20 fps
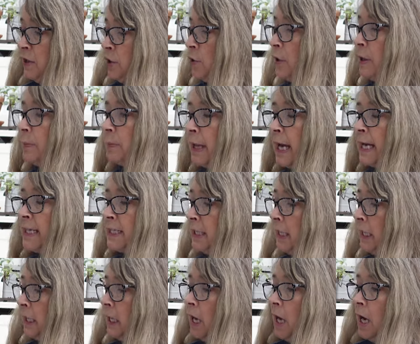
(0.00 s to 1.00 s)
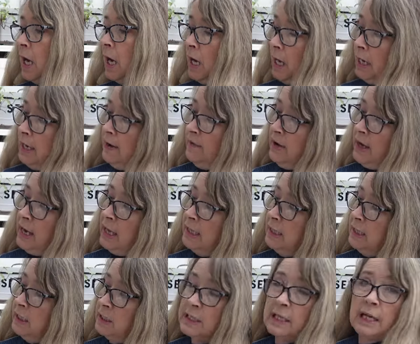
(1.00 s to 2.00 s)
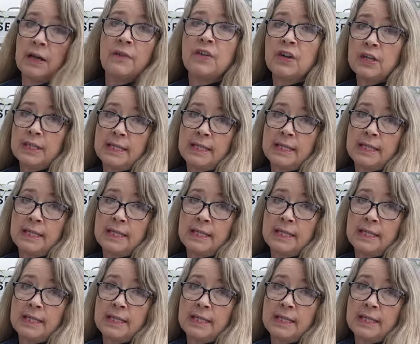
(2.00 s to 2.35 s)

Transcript: duty plastic. I have had this thing for